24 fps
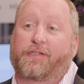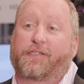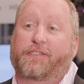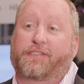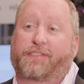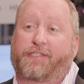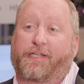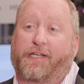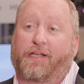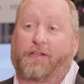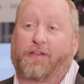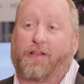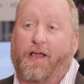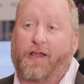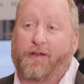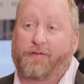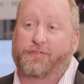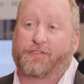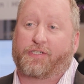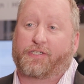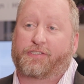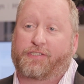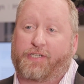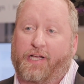to see a lot
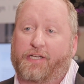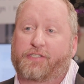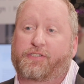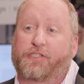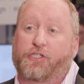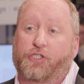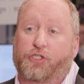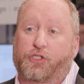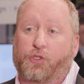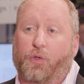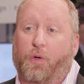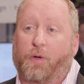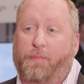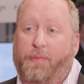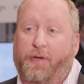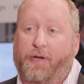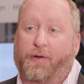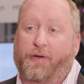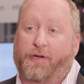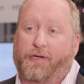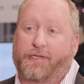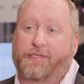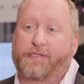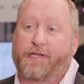of success in a short
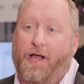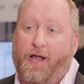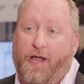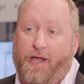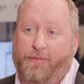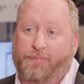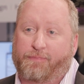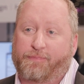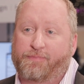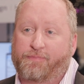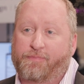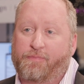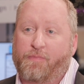period of time.